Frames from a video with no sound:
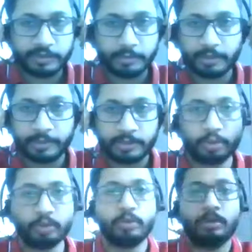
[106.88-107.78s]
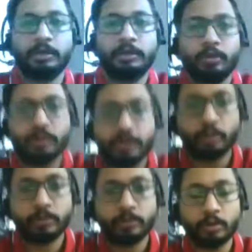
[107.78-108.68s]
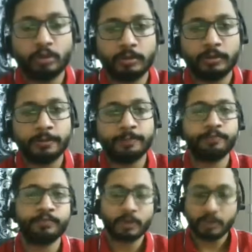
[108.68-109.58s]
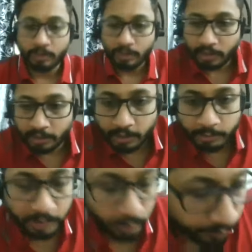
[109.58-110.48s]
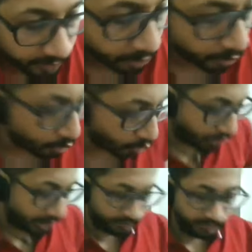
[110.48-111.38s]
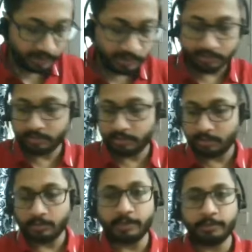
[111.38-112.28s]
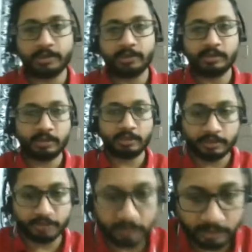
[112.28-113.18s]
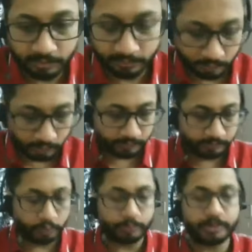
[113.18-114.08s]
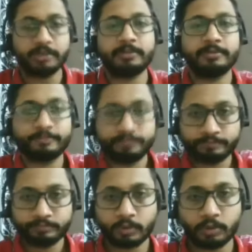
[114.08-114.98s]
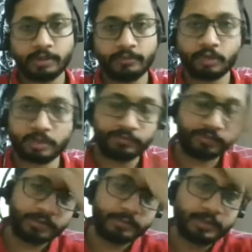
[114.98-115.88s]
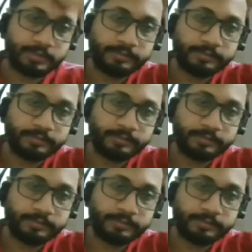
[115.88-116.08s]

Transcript: Manju, you can also enable your video so that we can maybe see each other for a few minutes. Okay, if you are comfortable.